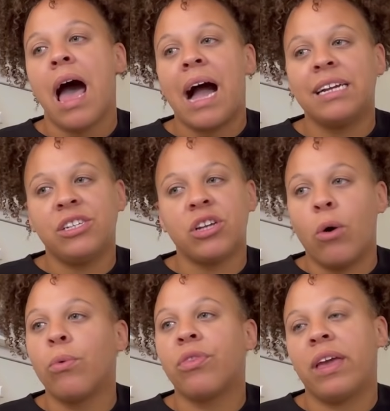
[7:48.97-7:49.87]
I
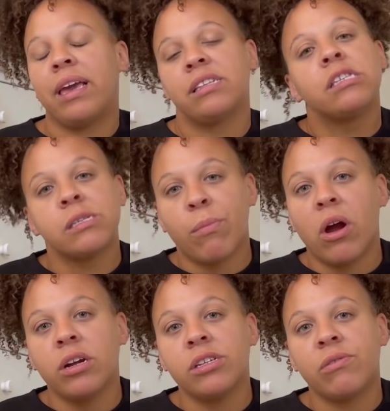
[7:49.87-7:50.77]
don't think it's
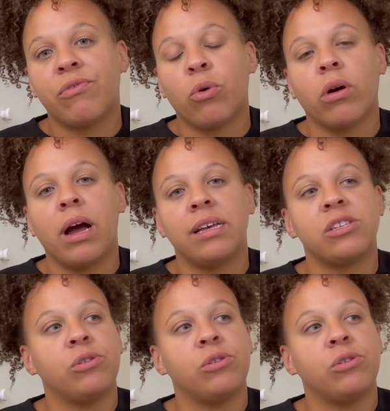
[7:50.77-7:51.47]
smart for us